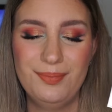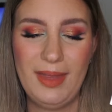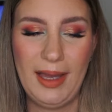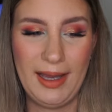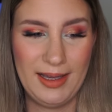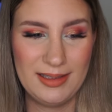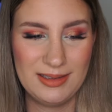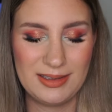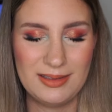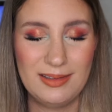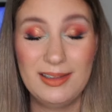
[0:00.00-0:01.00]
And
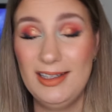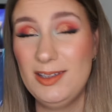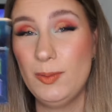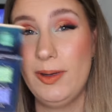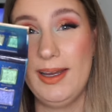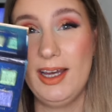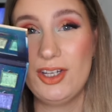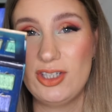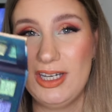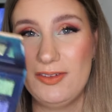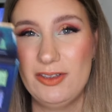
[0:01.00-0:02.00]
this one I
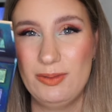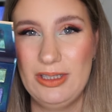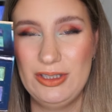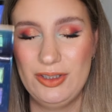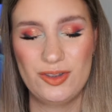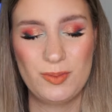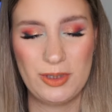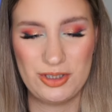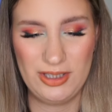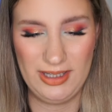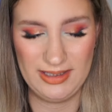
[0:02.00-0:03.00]
actually haven't really used
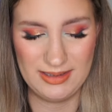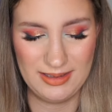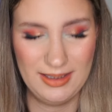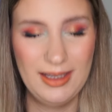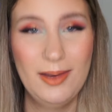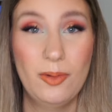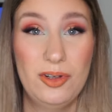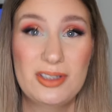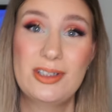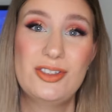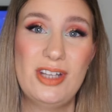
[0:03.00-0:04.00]
much yet, which is
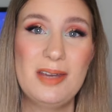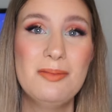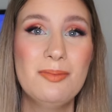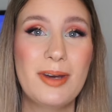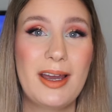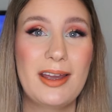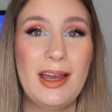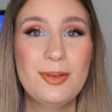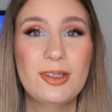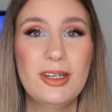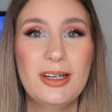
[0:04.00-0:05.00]
a shame, but I
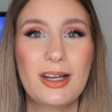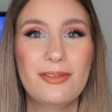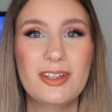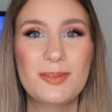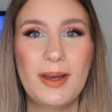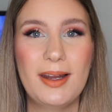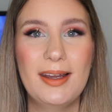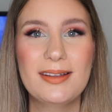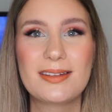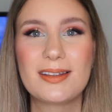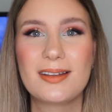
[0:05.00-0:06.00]
absolutely love this palette.
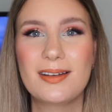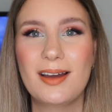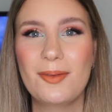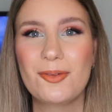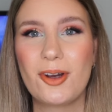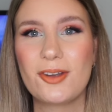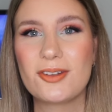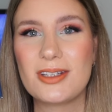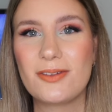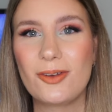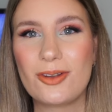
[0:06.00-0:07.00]
I'm trying to see
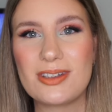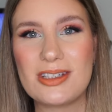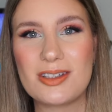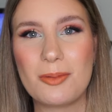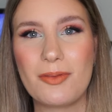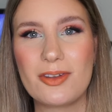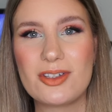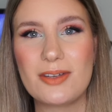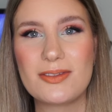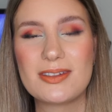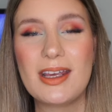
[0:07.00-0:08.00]
if you can see some of the
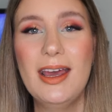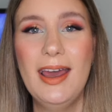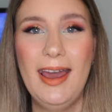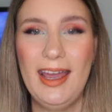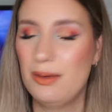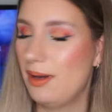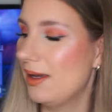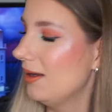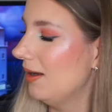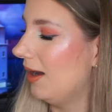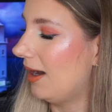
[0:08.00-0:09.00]
shifts. Anyway,
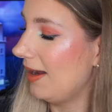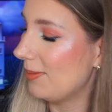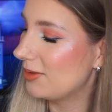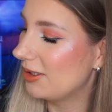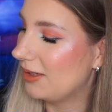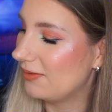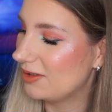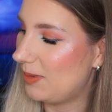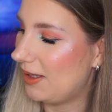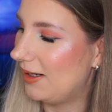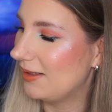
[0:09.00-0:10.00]
I absolutely love this
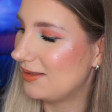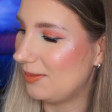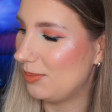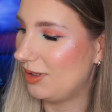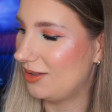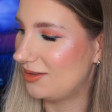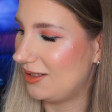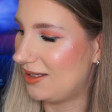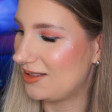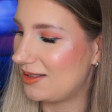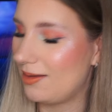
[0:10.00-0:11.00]
palette because it
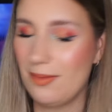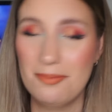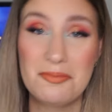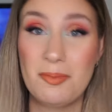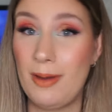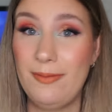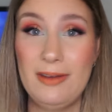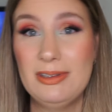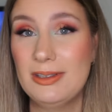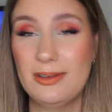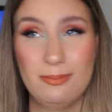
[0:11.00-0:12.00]
has my
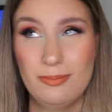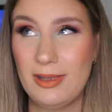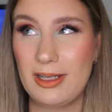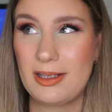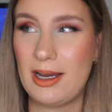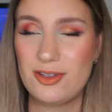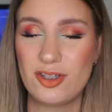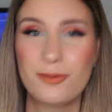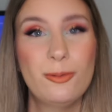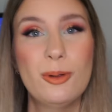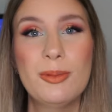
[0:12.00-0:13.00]
favorite like eyeshadow
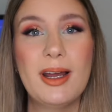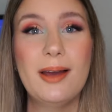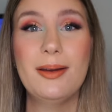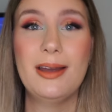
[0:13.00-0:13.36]
formula.